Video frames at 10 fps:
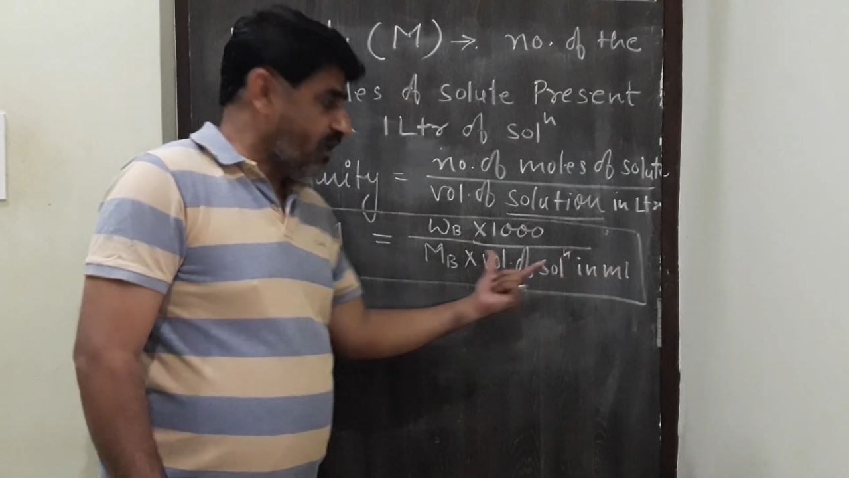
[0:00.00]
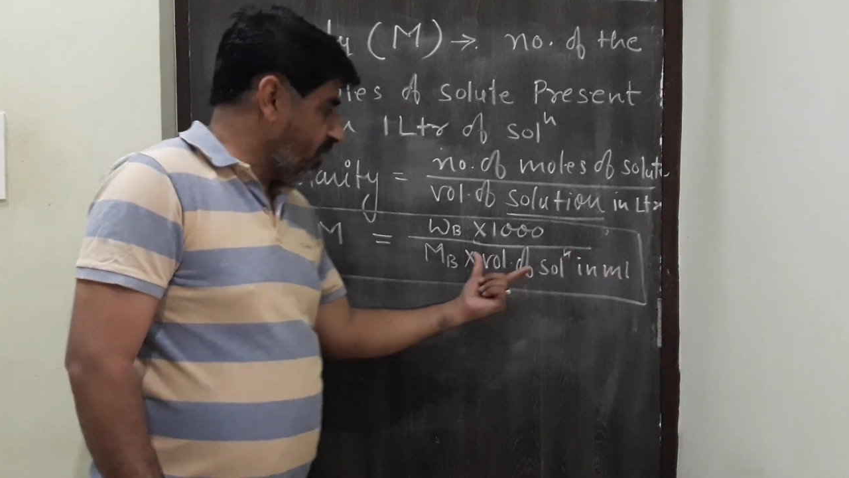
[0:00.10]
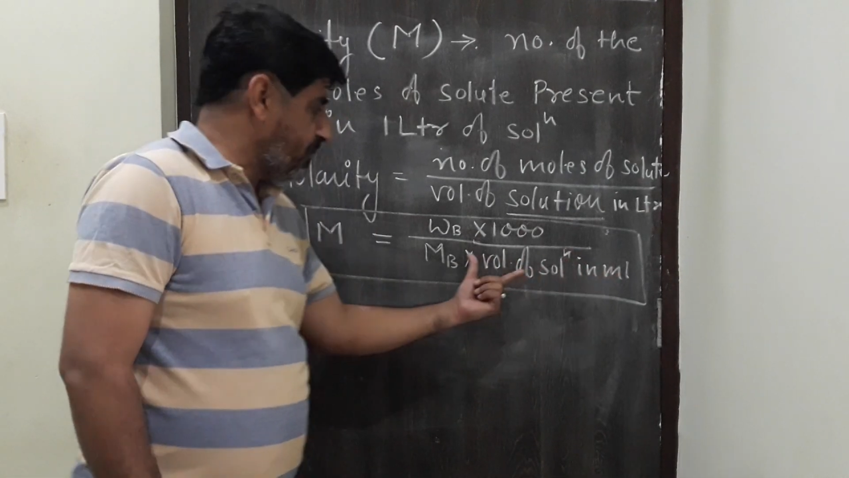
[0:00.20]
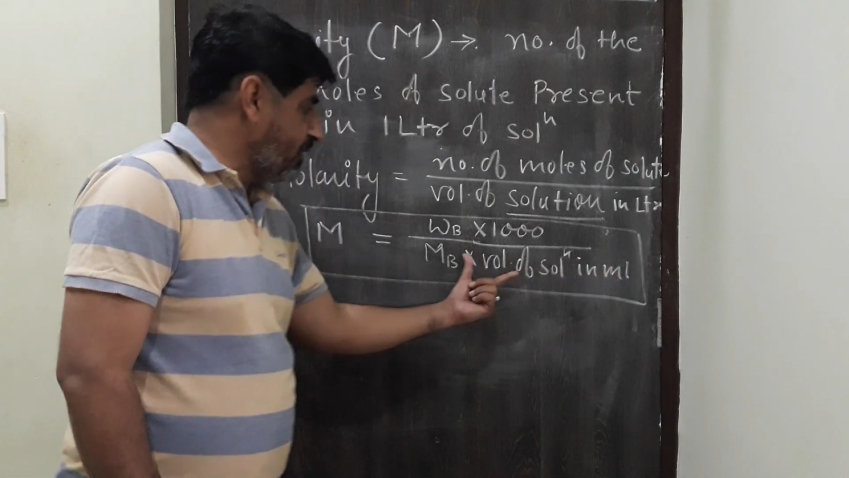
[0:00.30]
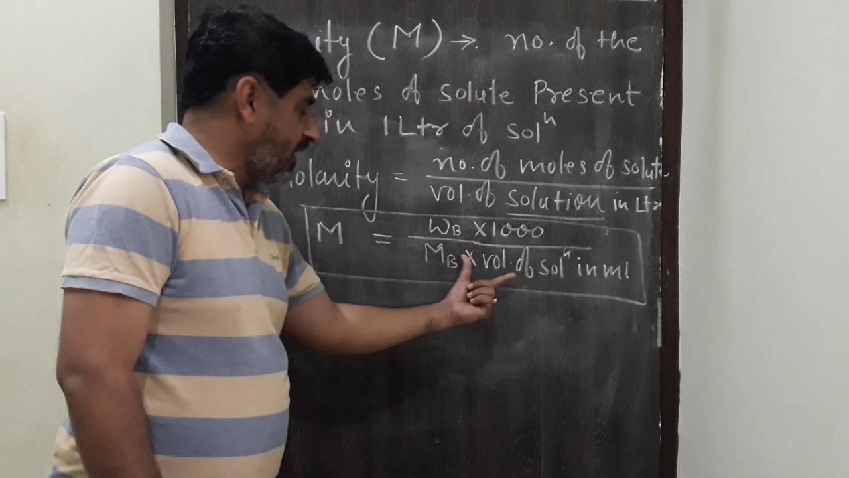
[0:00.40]

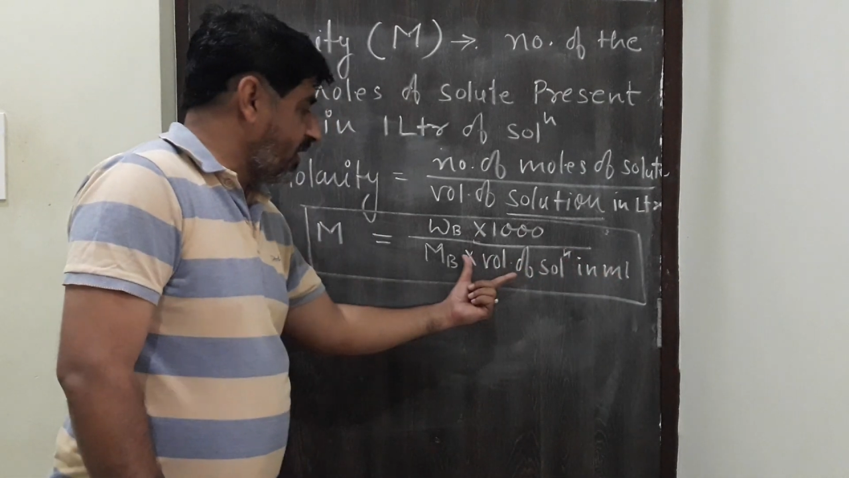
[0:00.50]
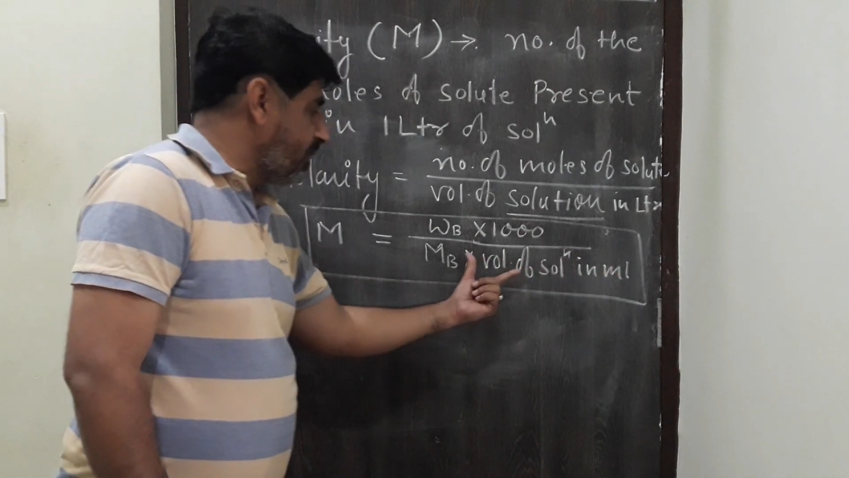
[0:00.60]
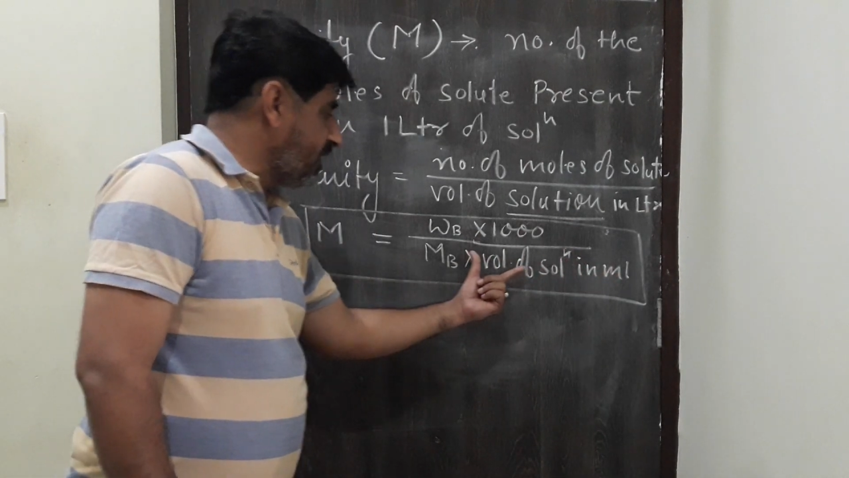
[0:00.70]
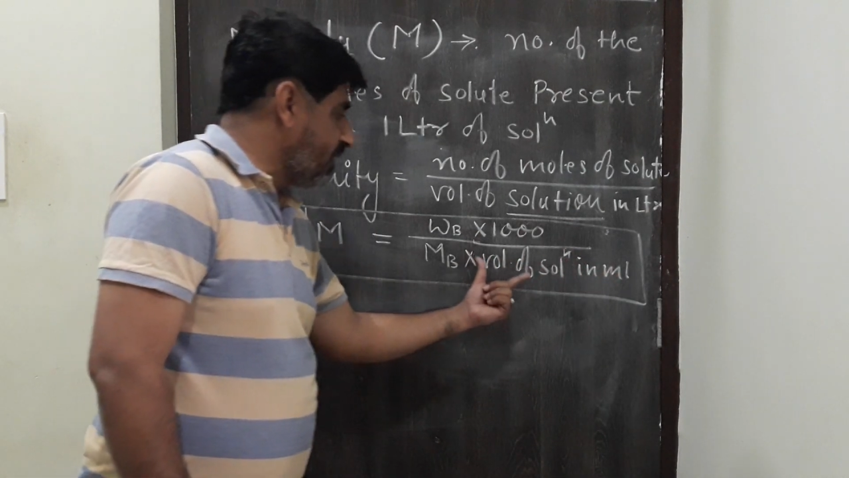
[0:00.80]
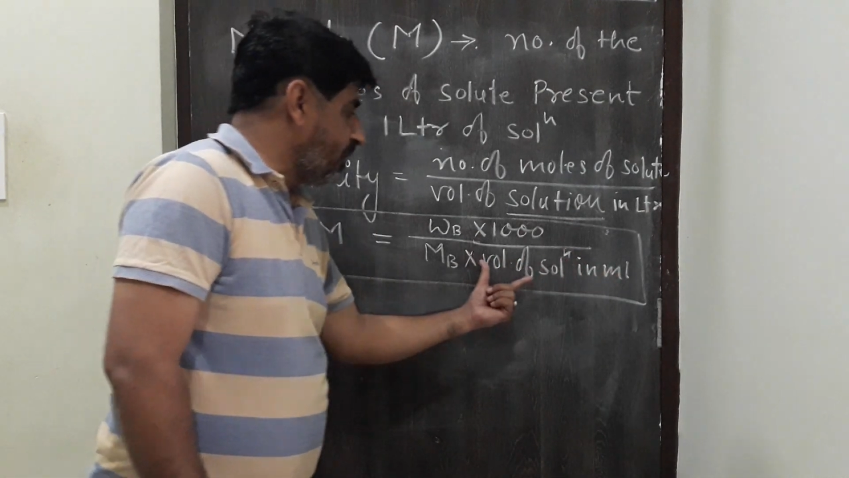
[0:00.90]
If you are
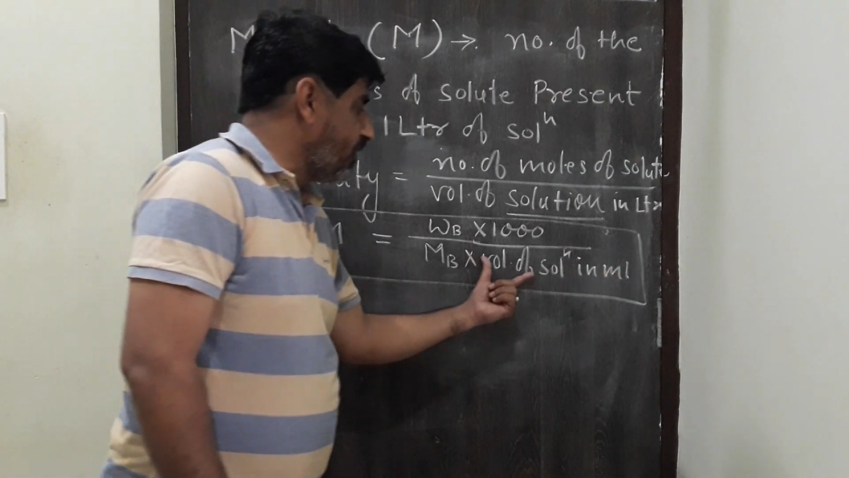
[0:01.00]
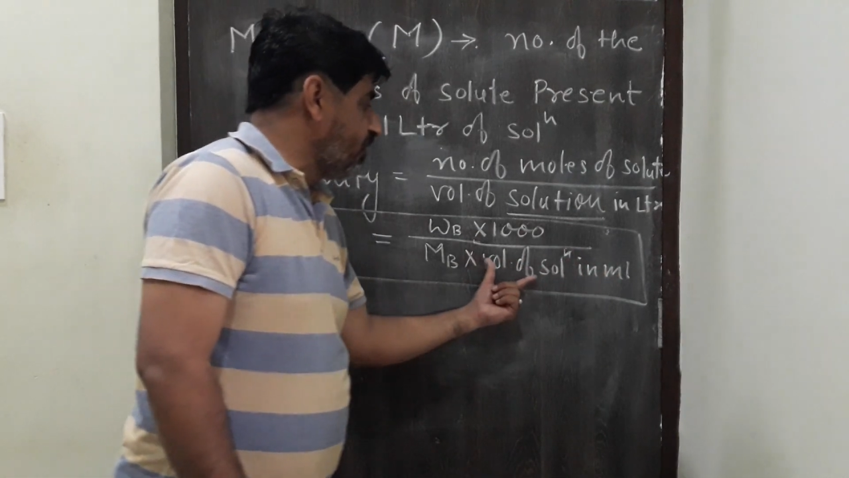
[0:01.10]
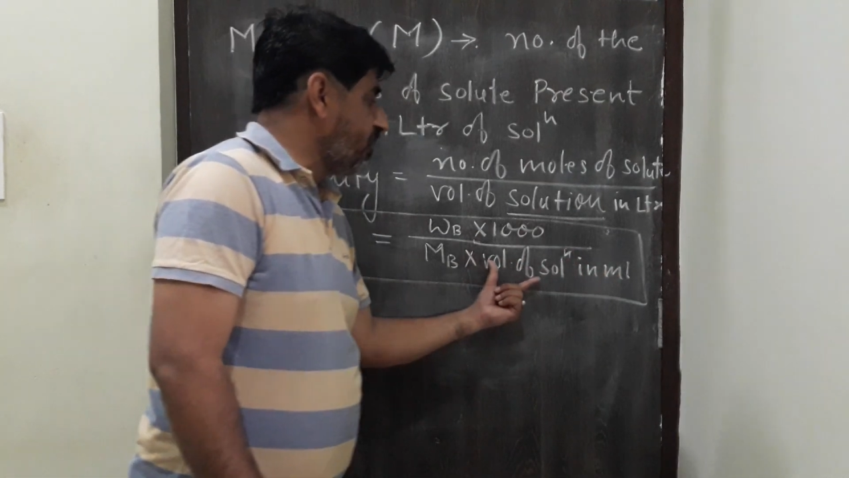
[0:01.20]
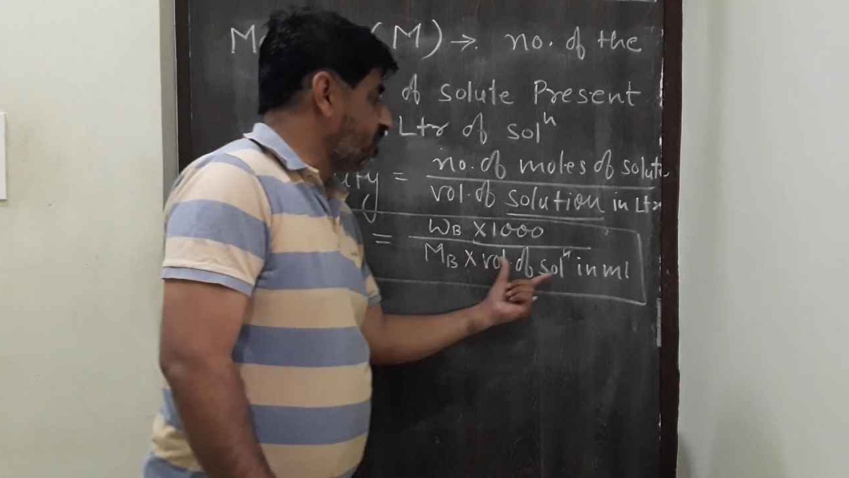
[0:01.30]
having a volume